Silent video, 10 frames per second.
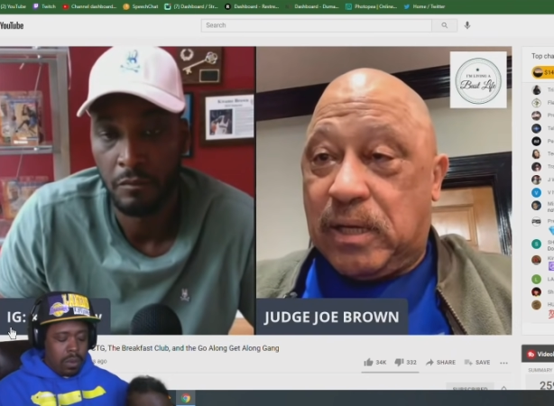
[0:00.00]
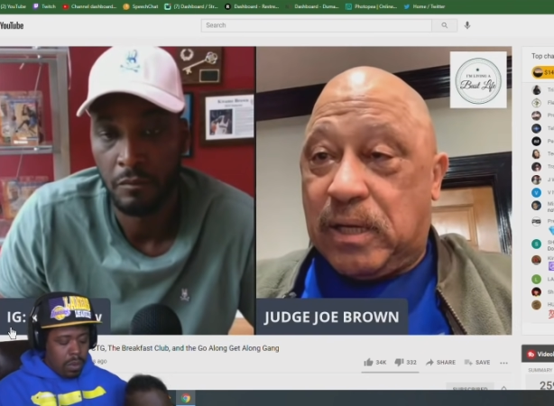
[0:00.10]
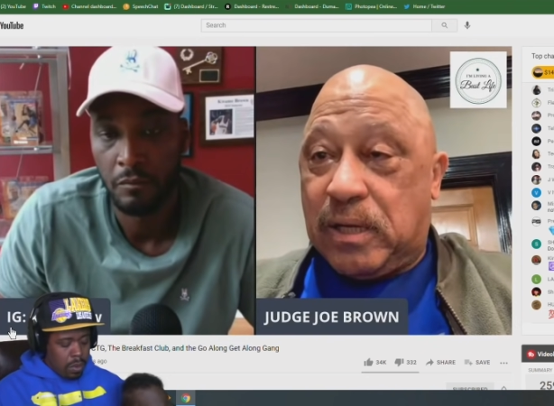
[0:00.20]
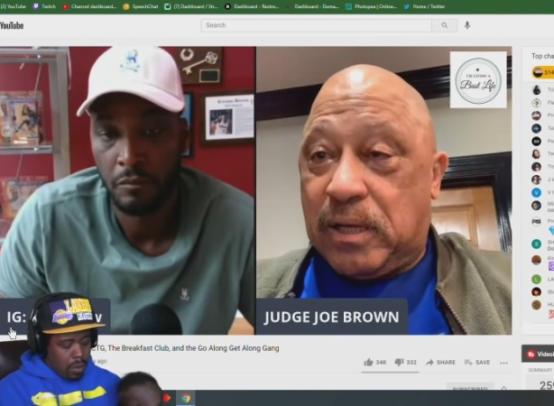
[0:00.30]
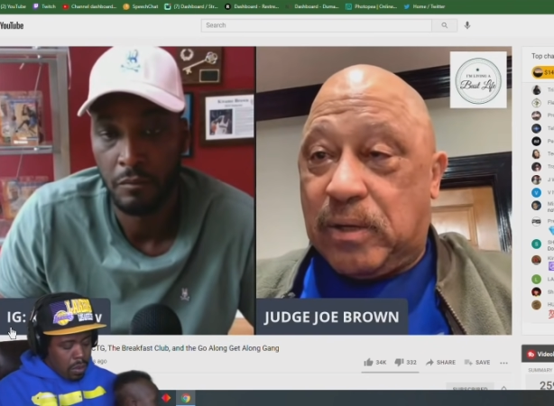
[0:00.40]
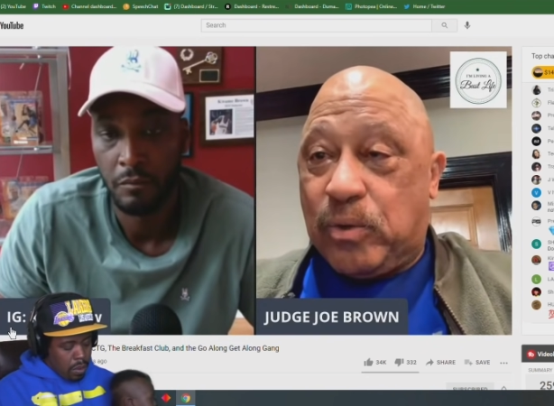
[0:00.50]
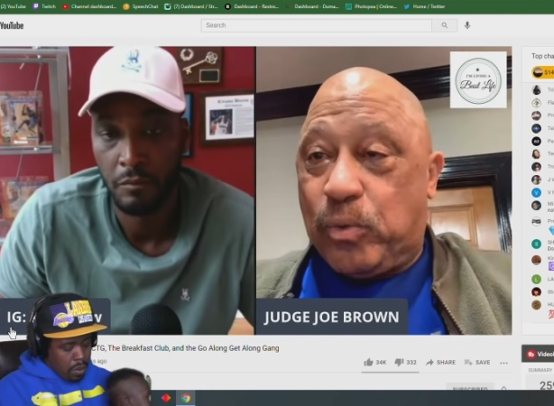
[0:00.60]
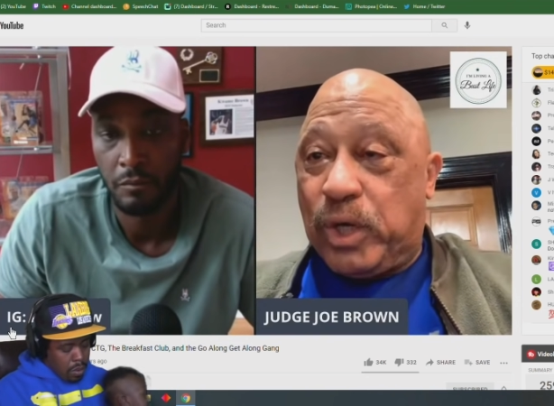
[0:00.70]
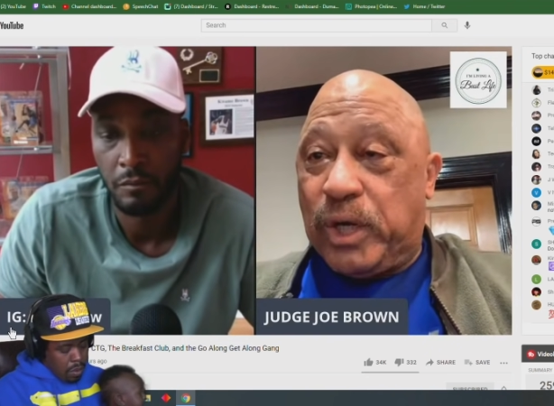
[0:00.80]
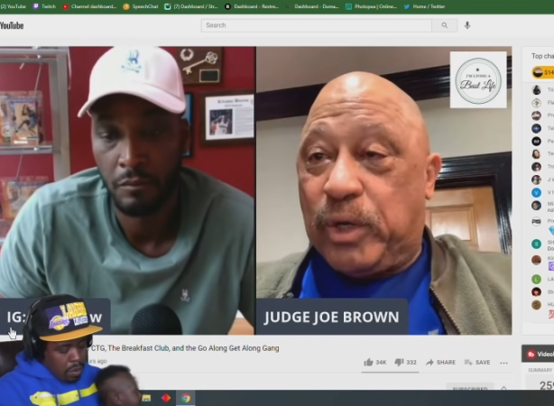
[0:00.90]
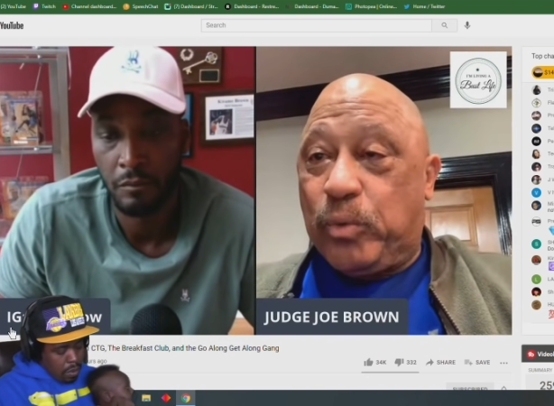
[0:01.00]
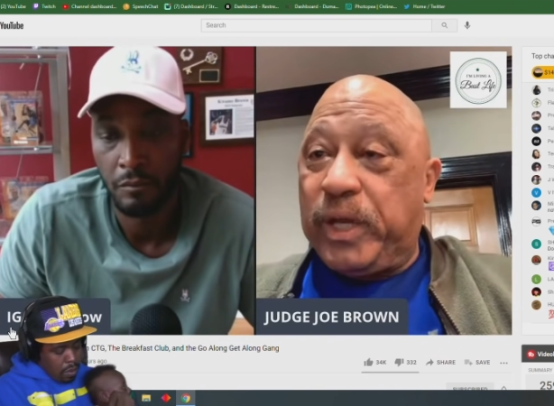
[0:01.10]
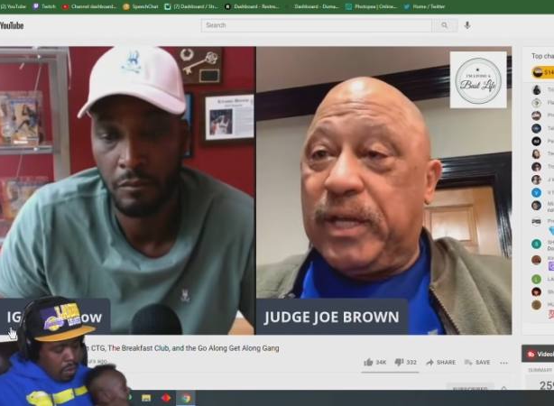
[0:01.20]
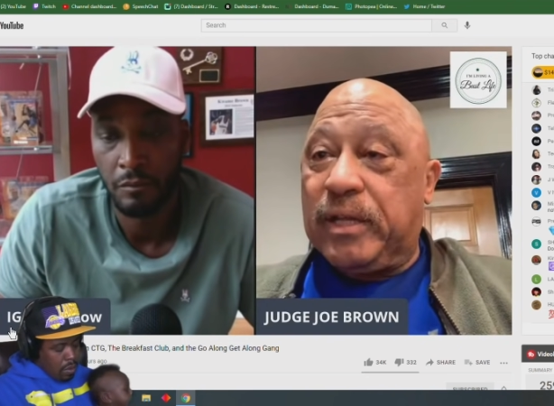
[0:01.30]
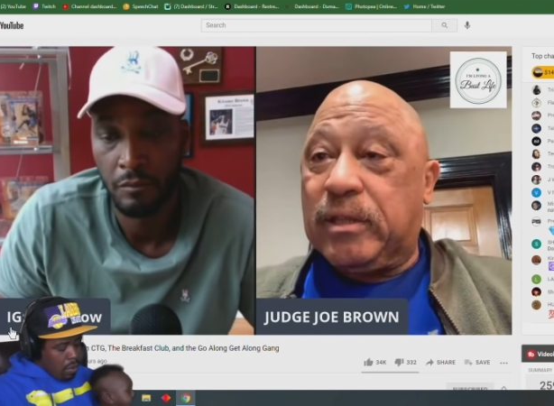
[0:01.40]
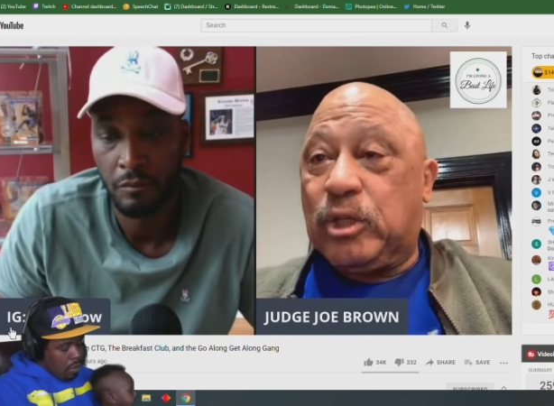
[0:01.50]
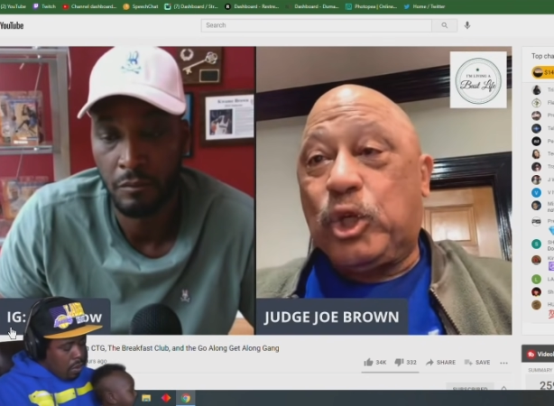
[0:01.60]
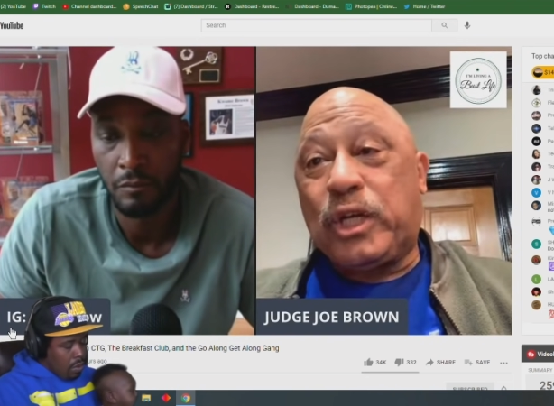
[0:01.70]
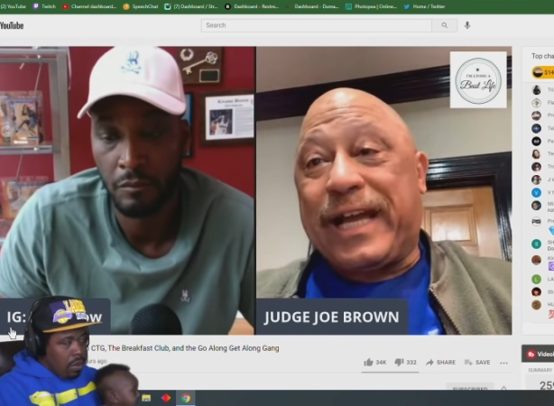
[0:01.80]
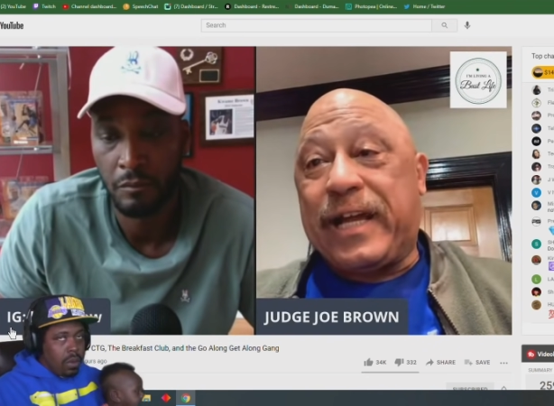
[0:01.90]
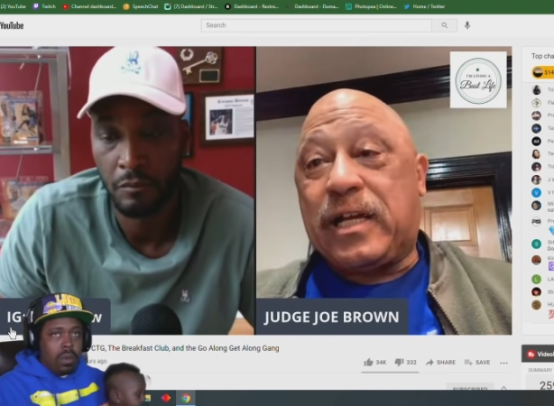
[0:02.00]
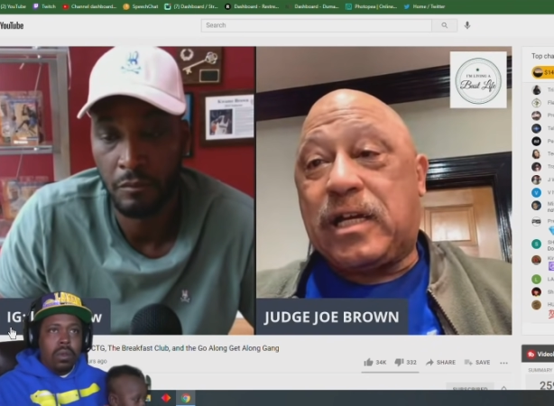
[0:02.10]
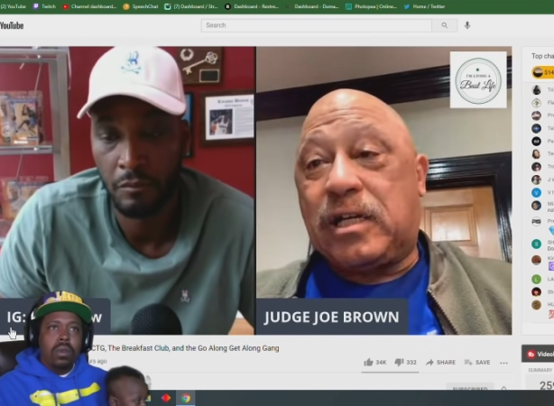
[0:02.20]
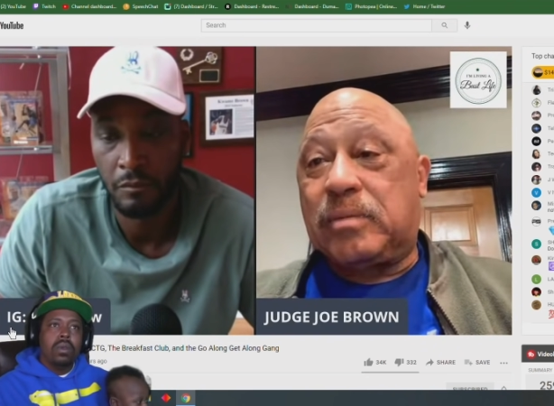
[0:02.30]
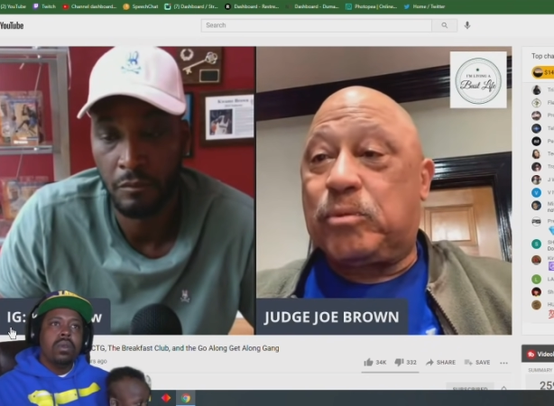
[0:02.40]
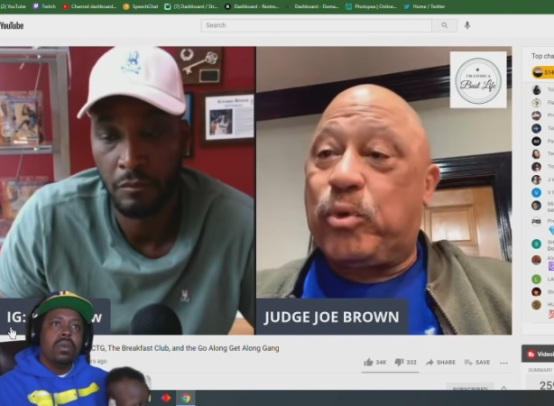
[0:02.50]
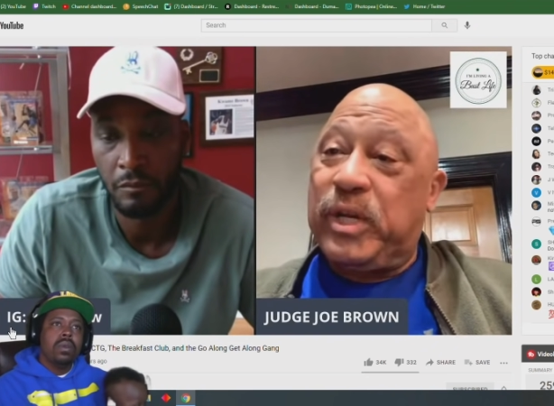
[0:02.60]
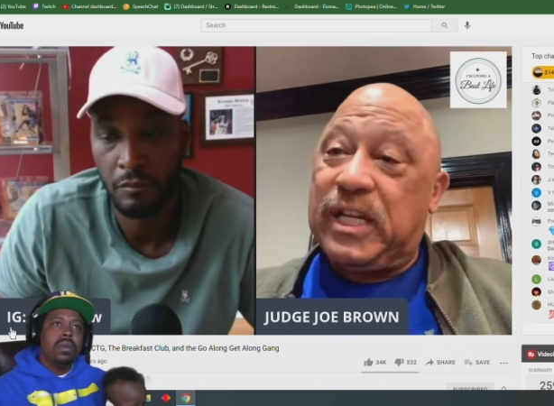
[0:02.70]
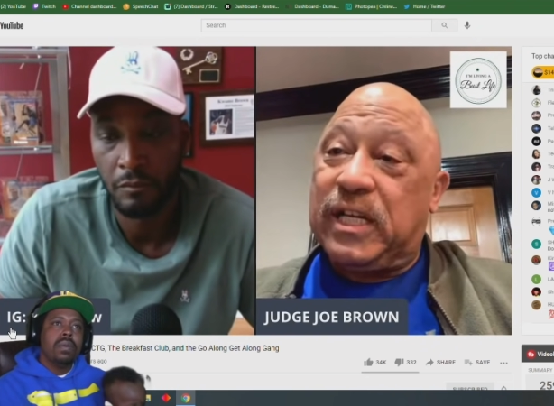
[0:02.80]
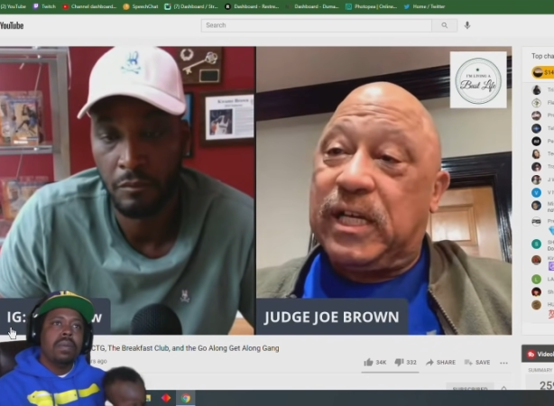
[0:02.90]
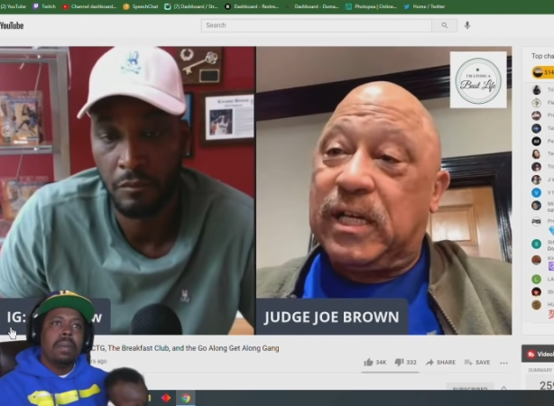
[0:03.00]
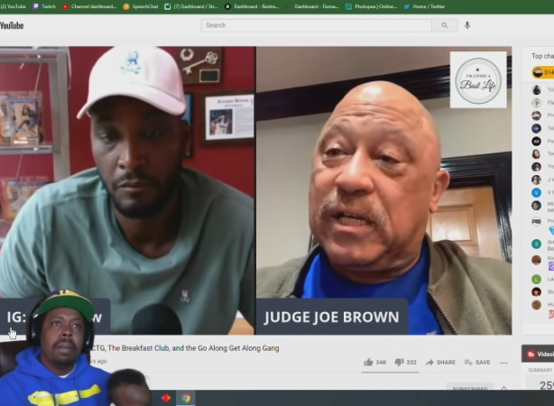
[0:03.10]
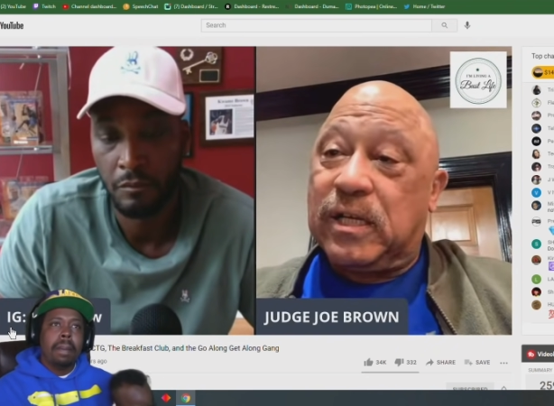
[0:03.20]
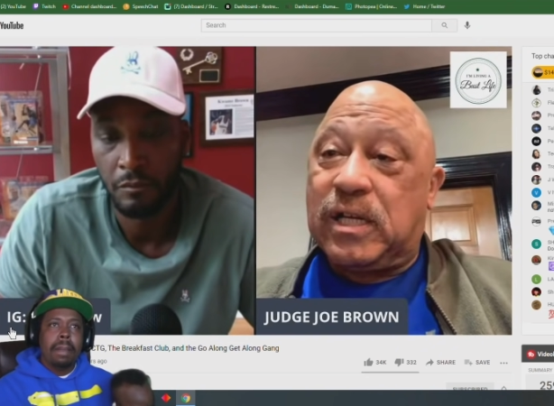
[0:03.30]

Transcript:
Speaker 1: Uh, one with look like come Queen La